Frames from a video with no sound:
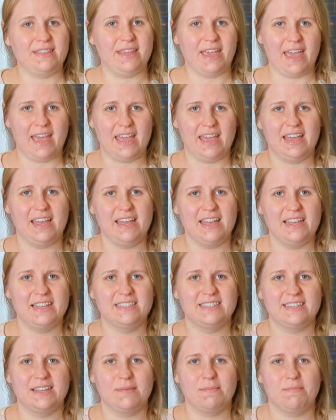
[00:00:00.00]
the
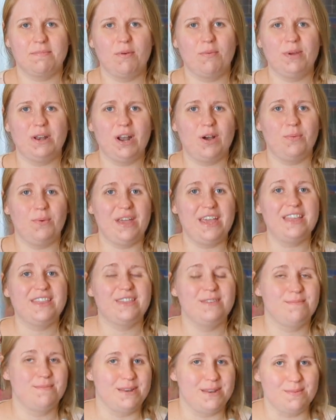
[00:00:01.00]
cans, but I, we don't
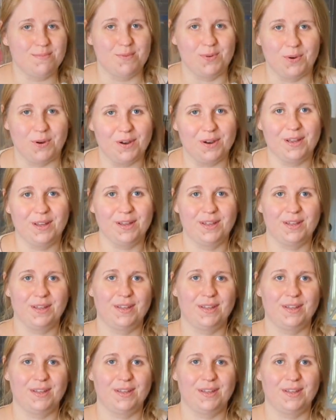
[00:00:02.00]
eat them anymore.